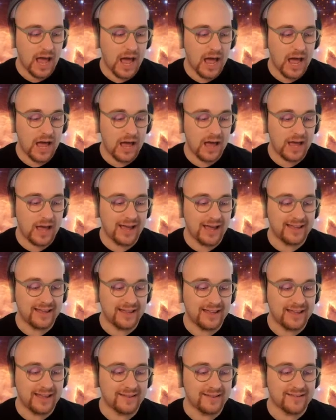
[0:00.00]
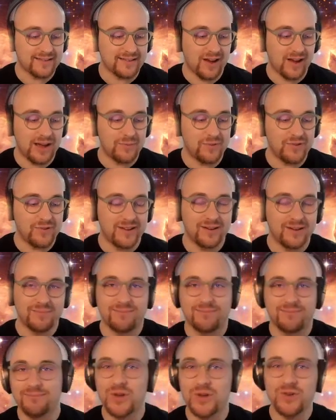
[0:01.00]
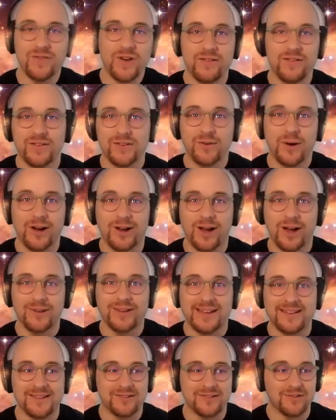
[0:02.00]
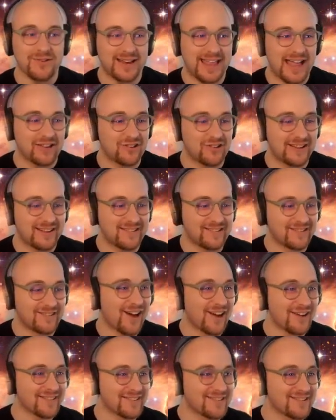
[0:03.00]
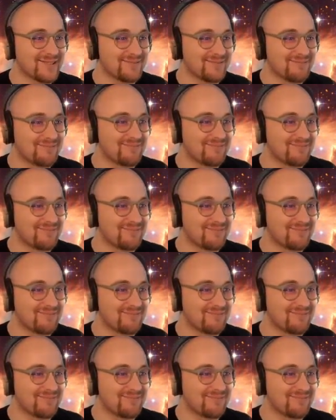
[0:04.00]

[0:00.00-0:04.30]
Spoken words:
it's time to move over to our code editor and actually start